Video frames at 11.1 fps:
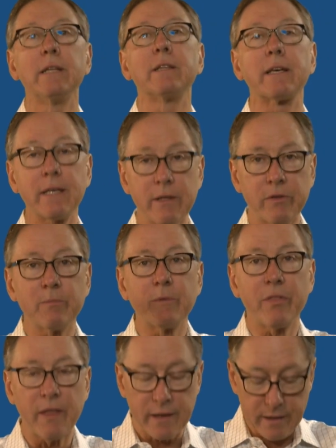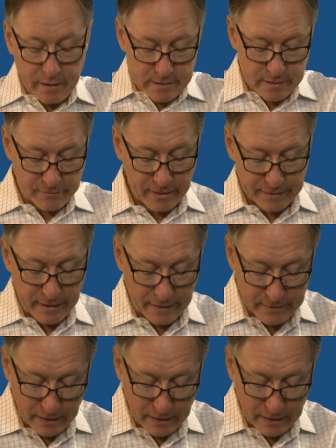to get them to thinking and stuff like that.